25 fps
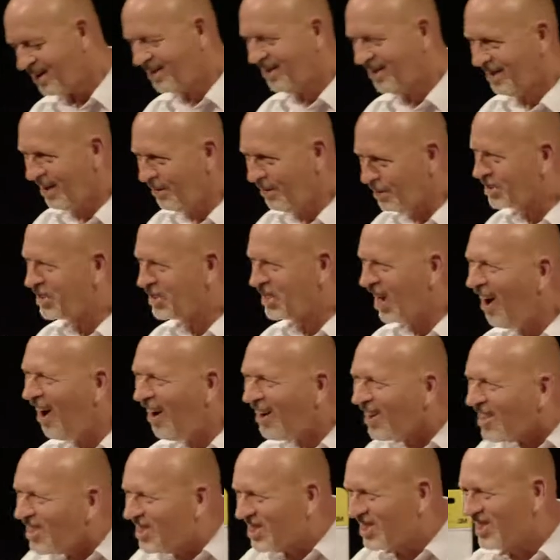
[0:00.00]
they were
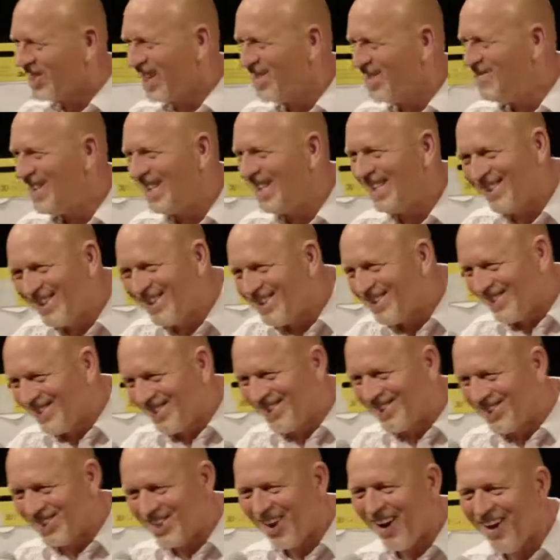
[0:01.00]
sharks. I mean, they're
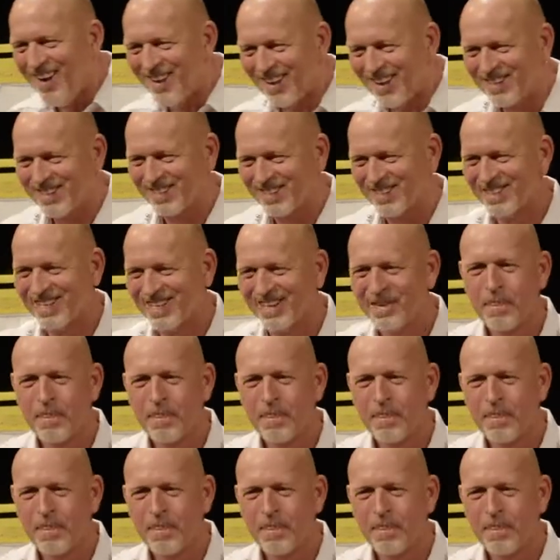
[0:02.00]
they're sharks.